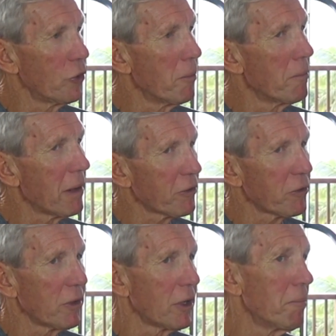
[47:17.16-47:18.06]
You must,
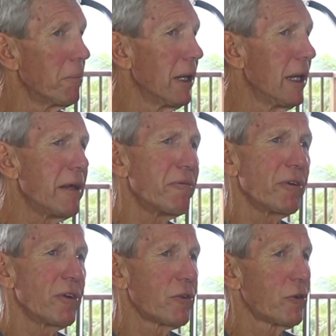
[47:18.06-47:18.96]
belief
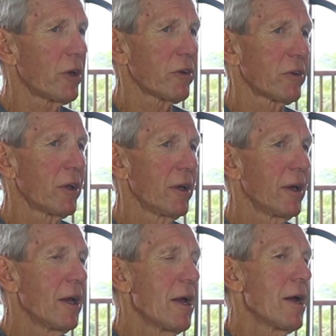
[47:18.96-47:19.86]
is just,
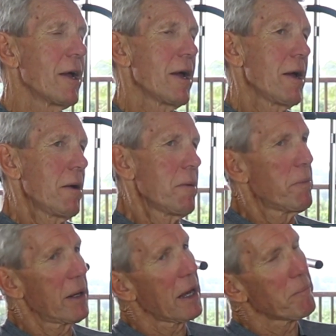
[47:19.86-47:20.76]

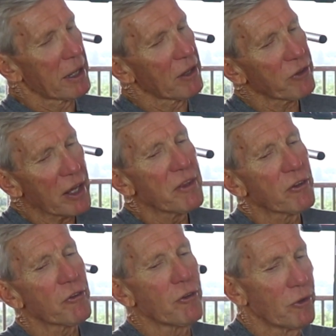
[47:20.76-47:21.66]
but I'll say
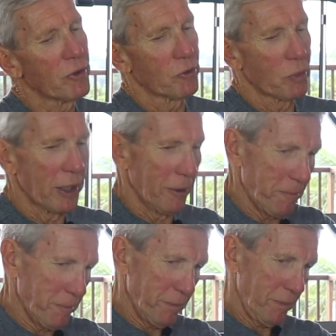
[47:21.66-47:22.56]
this to you as well.
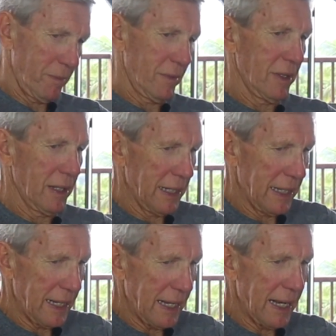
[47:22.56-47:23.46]

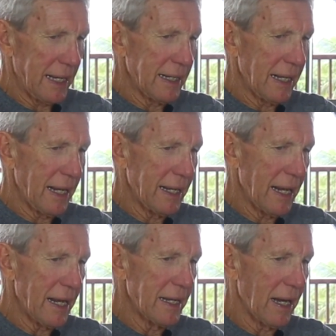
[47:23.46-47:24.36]
And
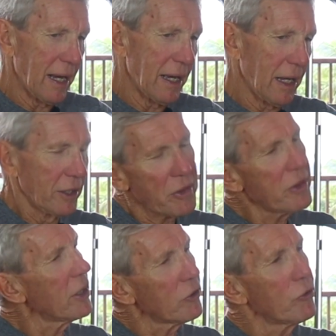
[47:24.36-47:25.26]
I don't
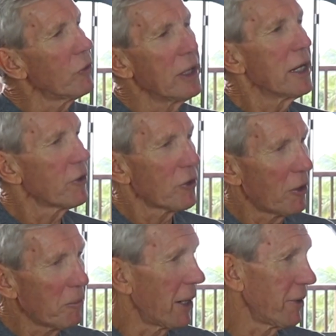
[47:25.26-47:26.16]
think it's unique to
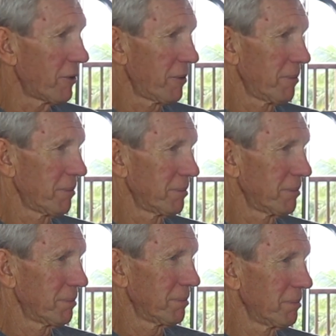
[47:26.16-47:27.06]
Comrades.
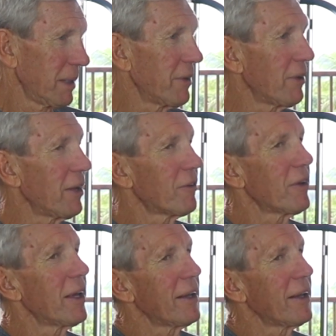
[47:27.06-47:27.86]
It's